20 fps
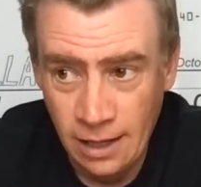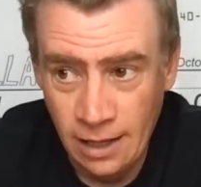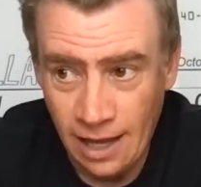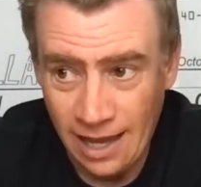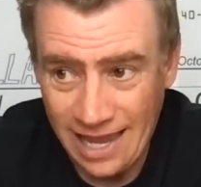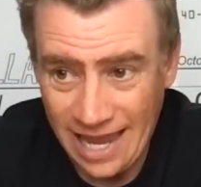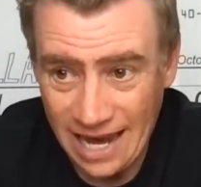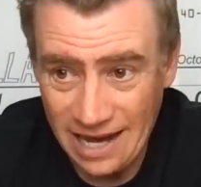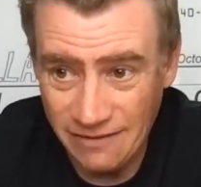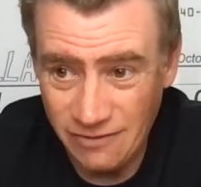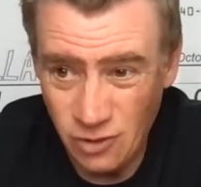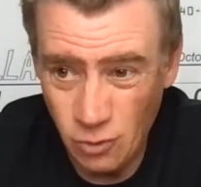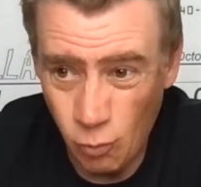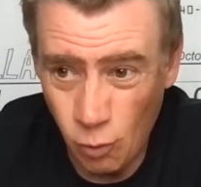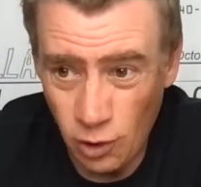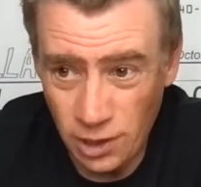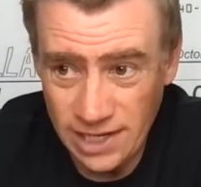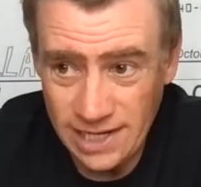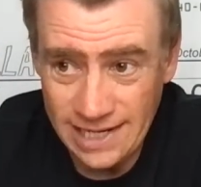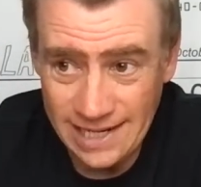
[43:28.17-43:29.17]
Again, if you
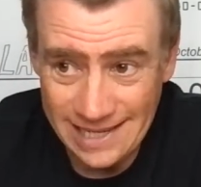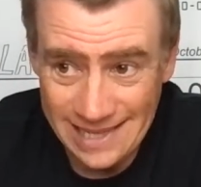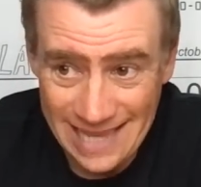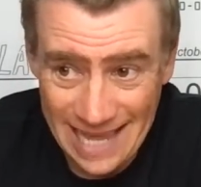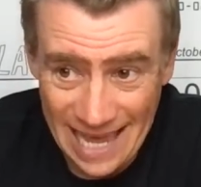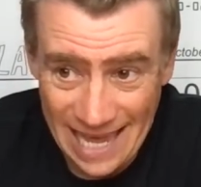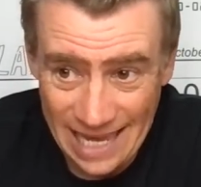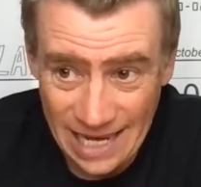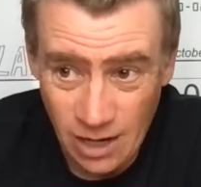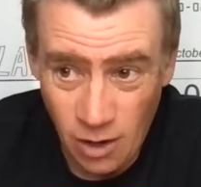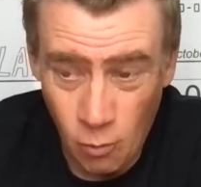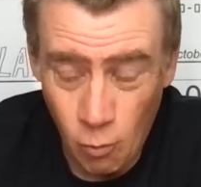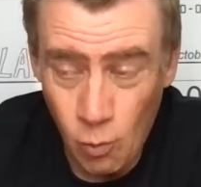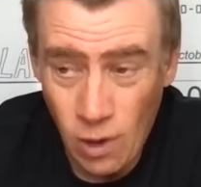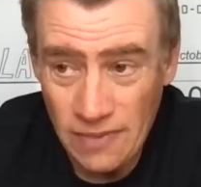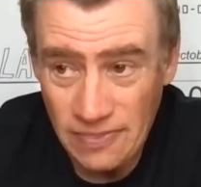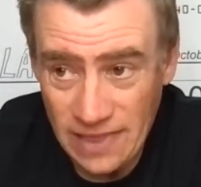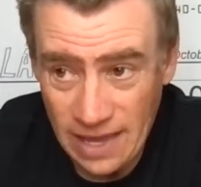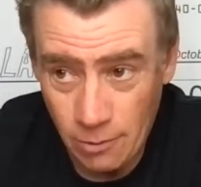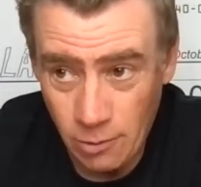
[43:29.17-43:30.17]
wanted a date on
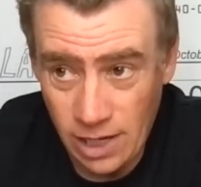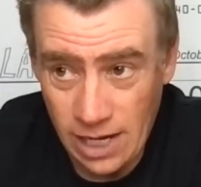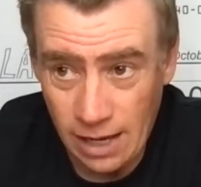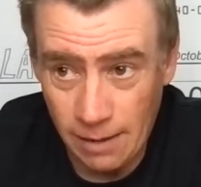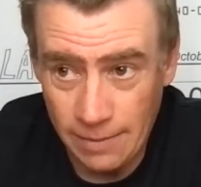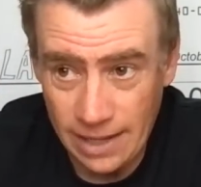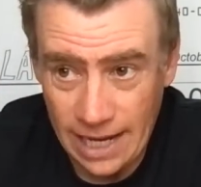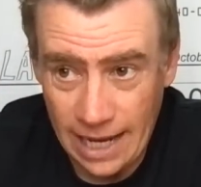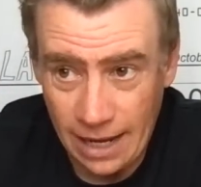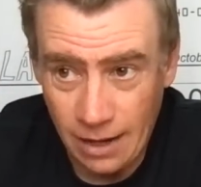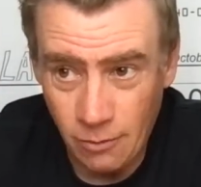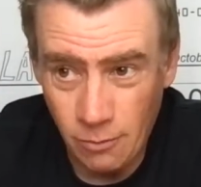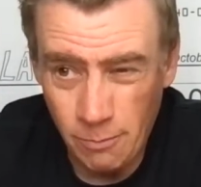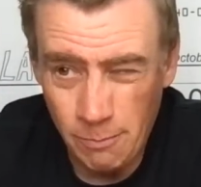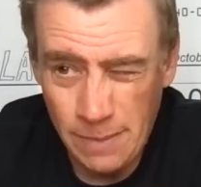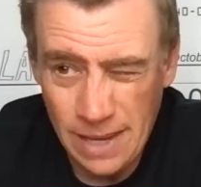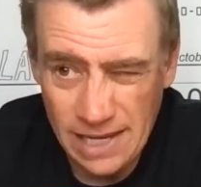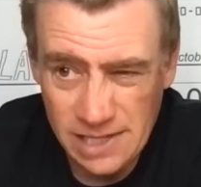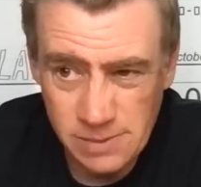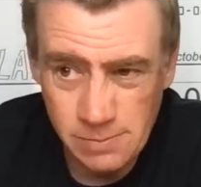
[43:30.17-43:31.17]
when they were coming out,
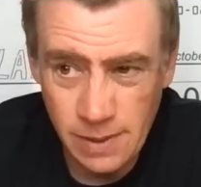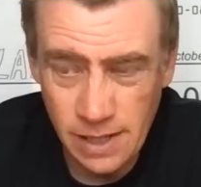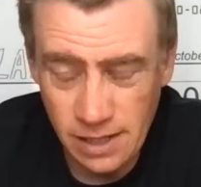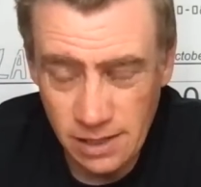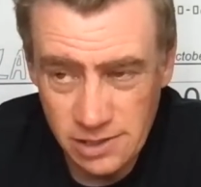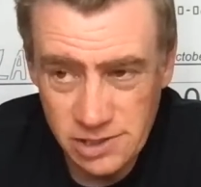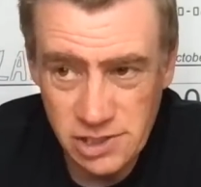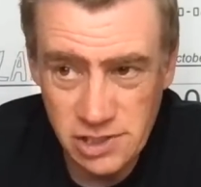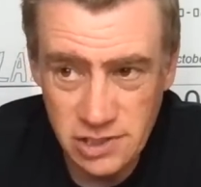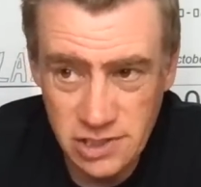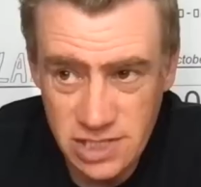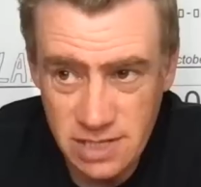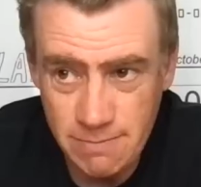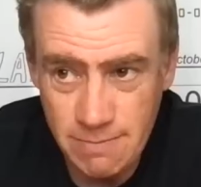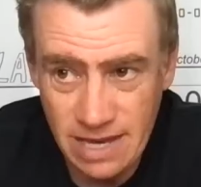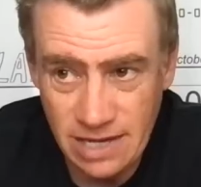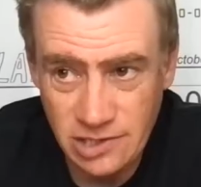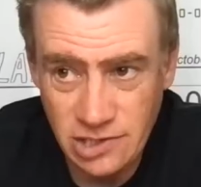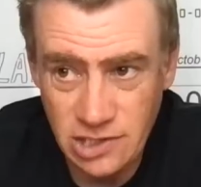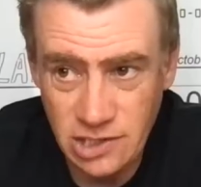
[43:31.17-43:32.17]
best person to
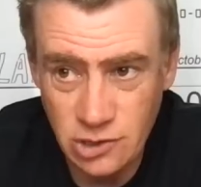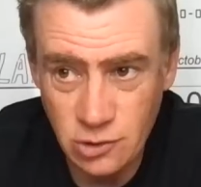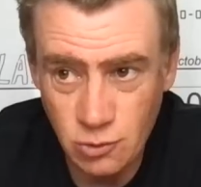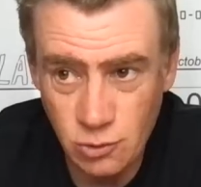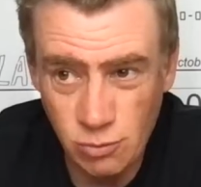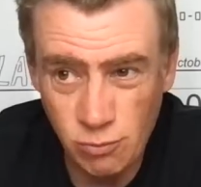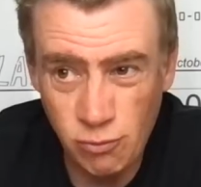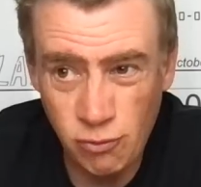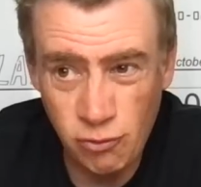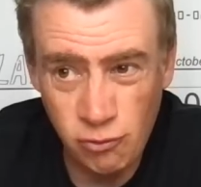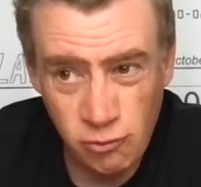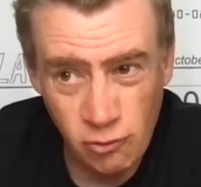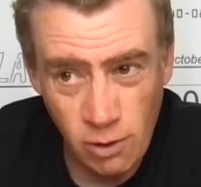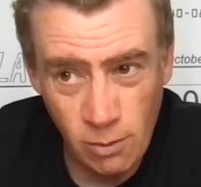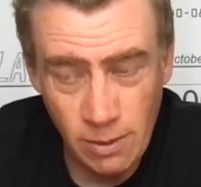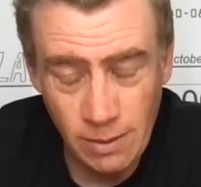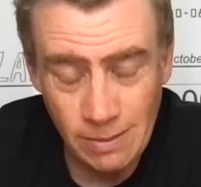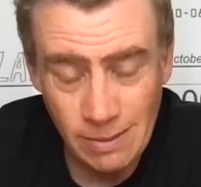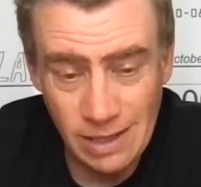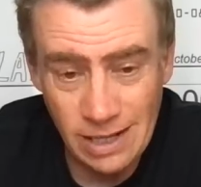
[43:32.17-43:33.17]
message would
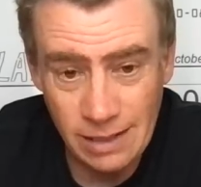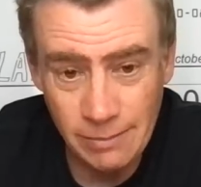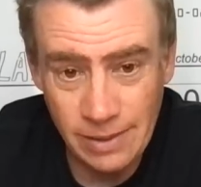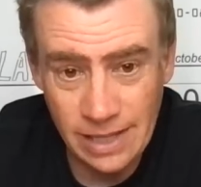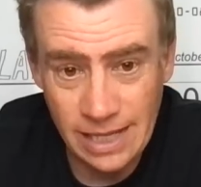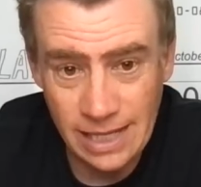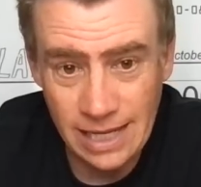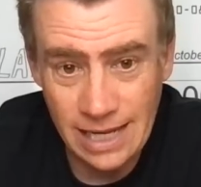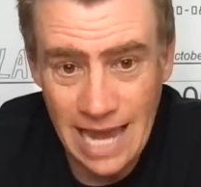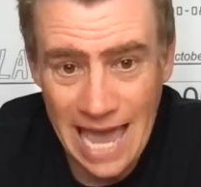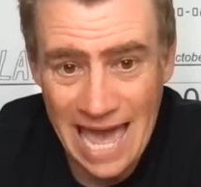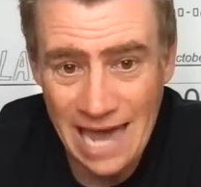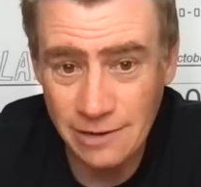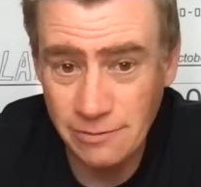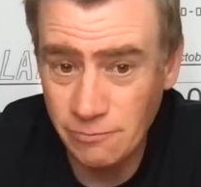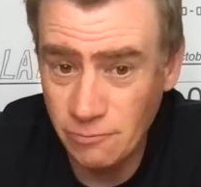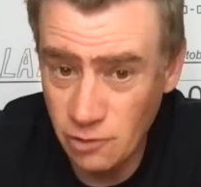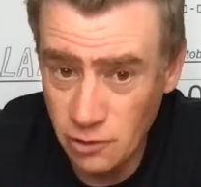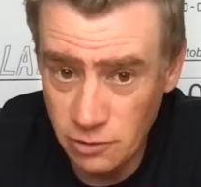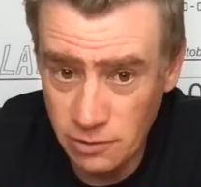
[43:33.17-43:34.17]
probably be
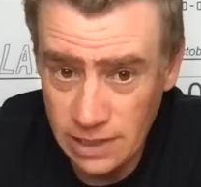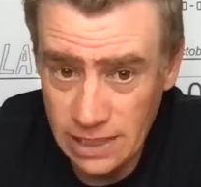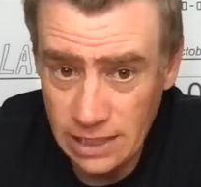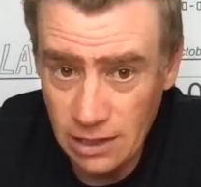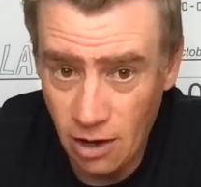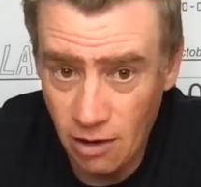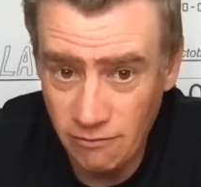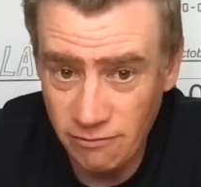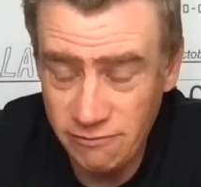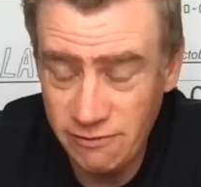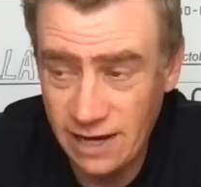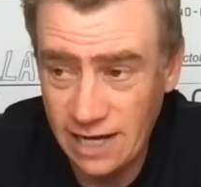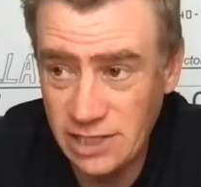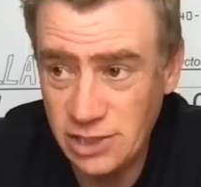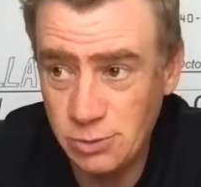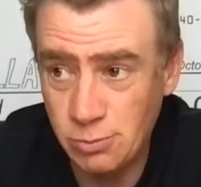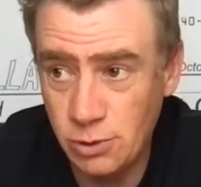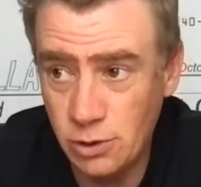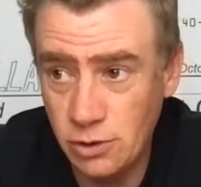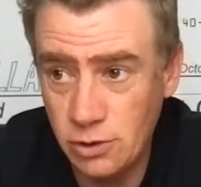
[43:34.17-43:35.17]
Adam Rooney on
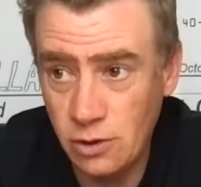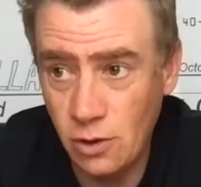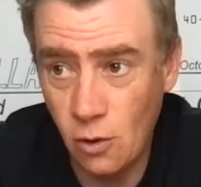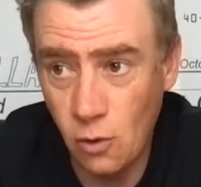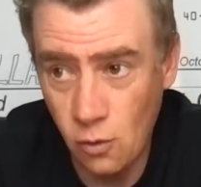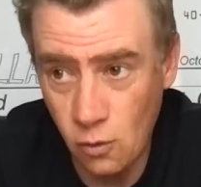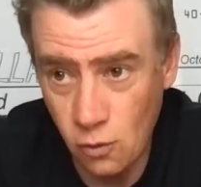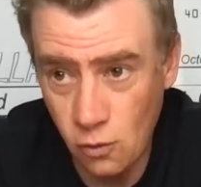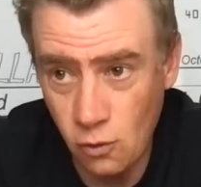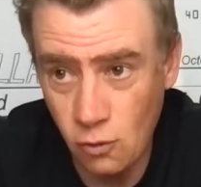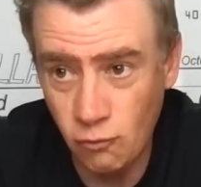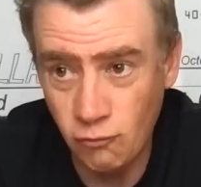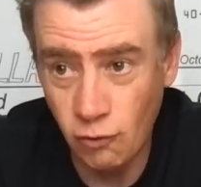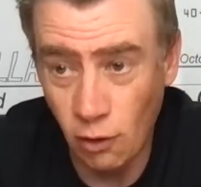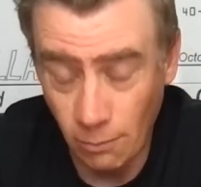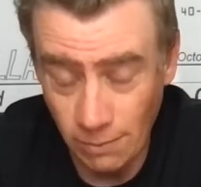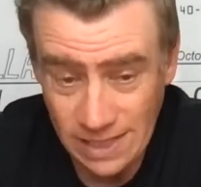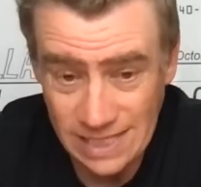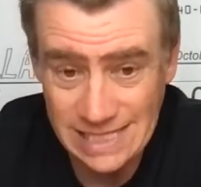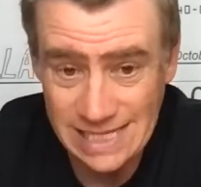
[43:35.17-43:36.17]
Facebook or
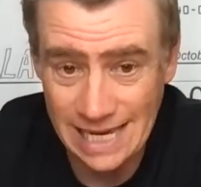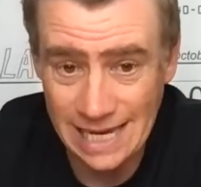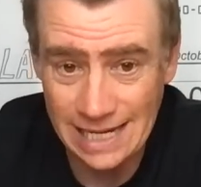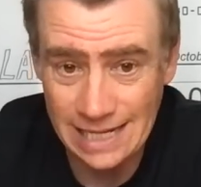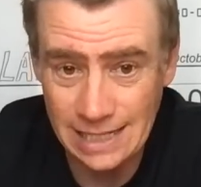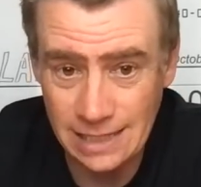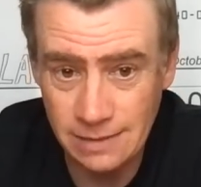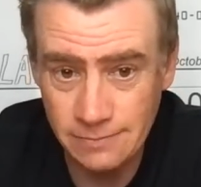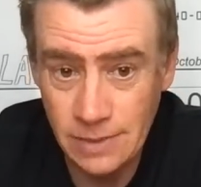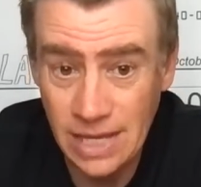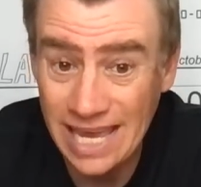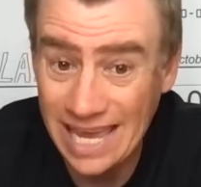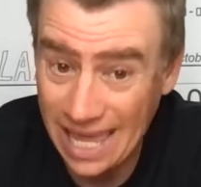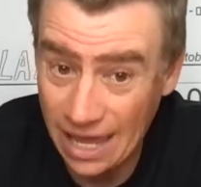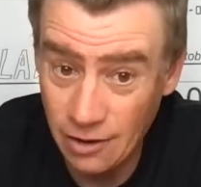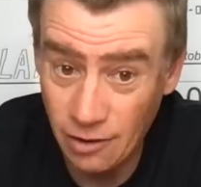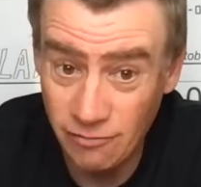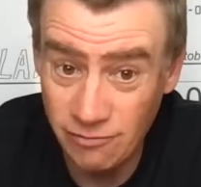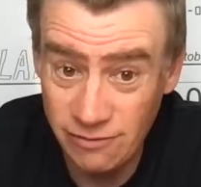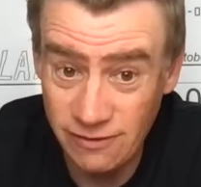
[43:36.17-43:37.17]
Robbie Taylor,
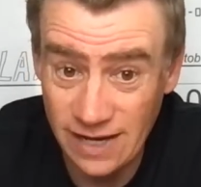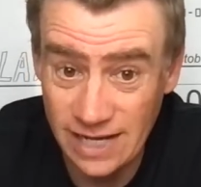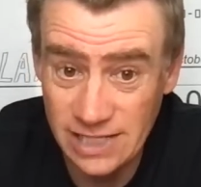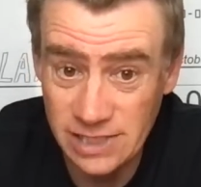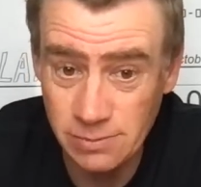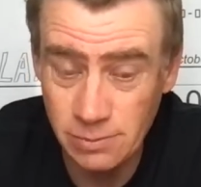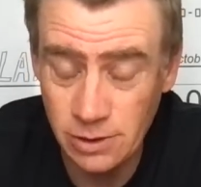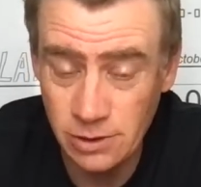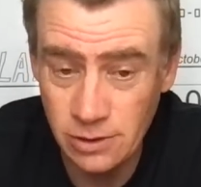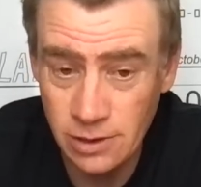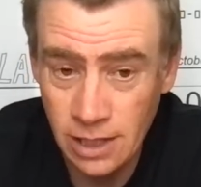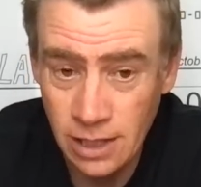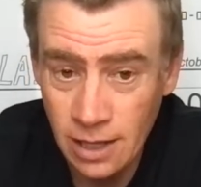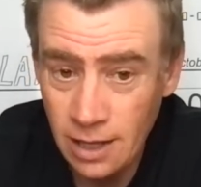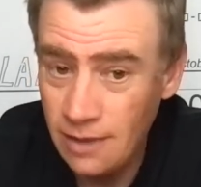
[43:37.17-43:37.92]
again on Facebook.